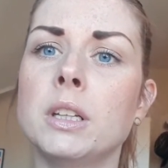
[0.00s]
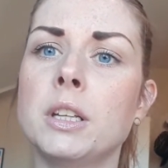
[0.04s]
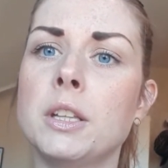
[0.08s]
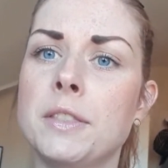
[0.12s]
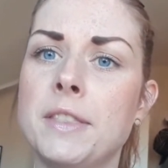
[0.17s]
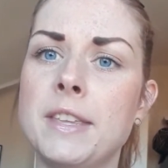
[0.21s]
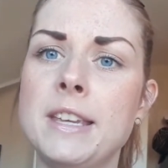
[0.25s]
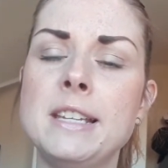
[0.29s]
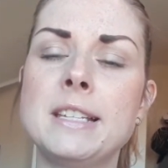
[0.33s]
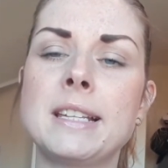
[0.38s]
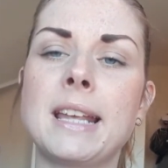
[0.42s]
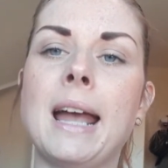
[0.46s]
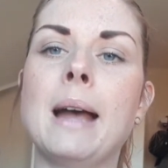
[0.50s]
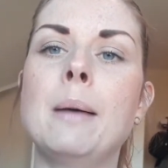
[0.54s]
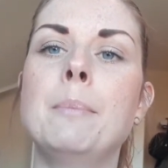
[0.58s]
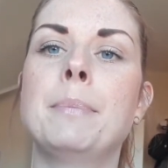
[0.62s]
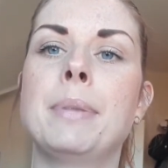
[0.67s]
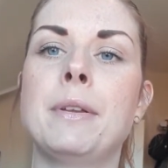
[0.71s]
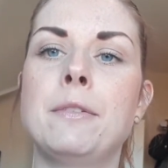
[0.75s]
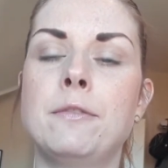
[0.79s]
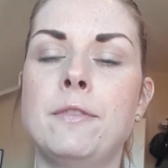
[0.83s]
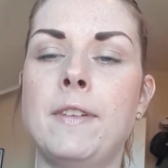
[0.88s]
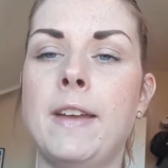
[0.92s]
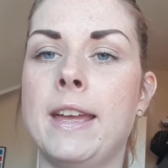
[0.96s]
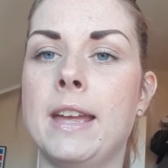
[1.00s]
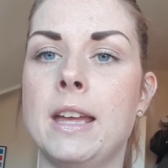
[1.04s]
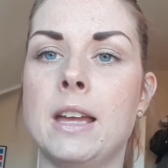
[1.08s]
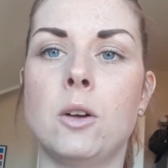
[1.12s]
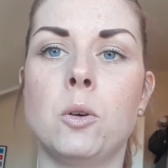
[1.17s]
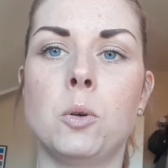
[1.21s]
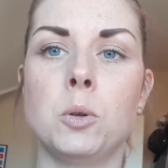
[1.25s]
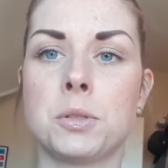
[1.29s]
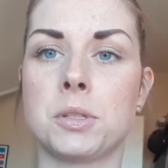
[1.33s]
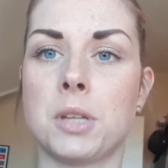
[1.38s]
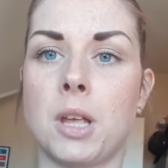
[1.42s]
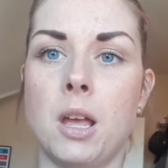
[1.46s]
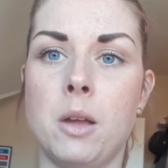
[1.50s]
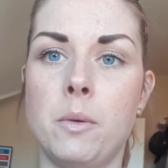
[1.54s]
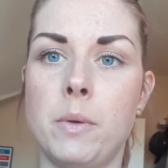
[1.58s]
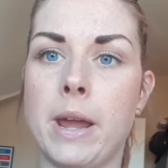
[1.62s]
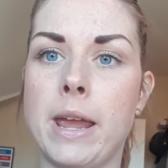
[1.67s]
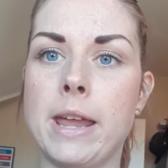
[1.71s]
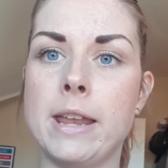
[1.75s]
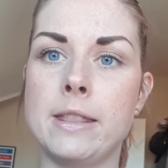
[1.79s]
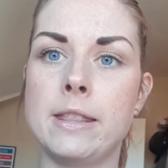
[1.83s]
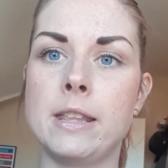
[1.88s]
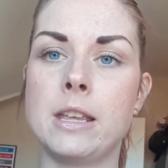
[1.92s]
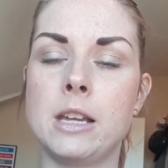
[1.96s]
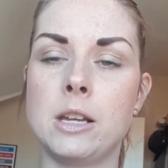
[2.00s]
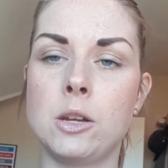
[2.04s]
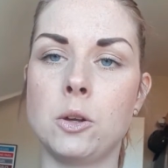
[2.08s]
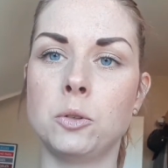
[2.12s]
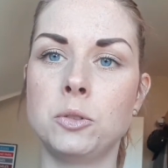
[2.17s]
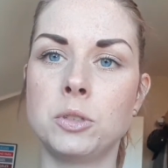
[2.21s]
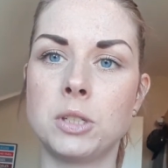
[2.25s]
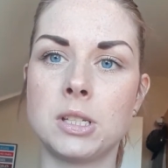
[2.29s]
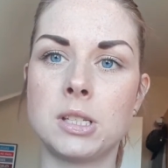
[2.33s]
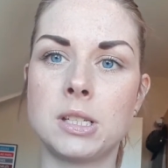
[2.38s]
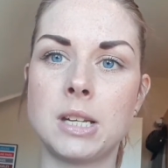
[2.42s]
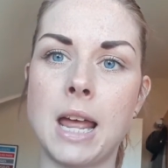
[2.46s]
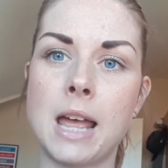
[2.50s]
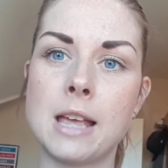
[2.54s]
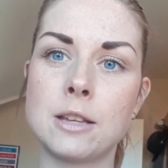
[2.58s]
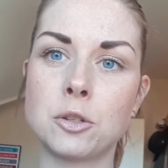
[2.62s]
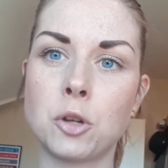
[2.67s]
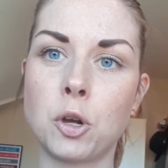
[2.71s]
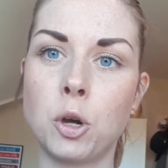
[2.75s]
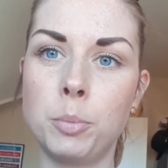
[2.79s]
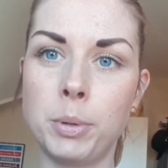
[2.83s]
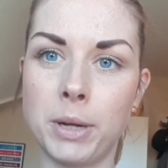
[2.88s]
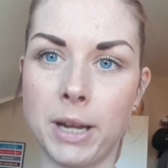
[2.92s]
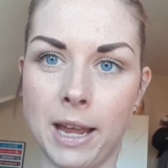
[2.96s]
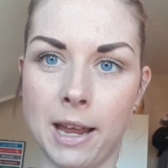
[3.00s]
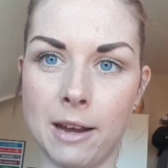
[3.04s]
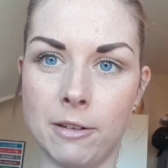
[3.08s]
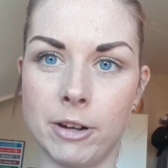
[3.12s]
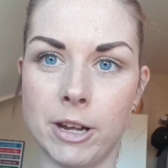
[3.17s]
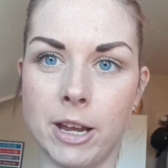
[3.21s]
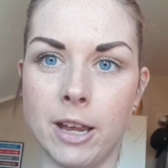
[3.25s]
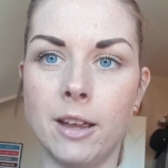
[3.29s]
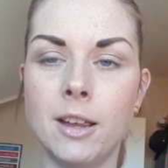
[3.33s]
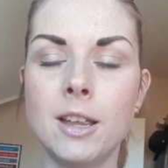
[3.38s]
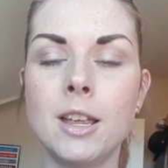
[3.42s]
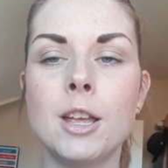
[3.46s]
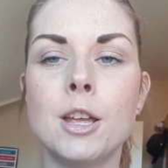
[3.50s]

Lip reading: These can be fit also in the understairs cupboard area.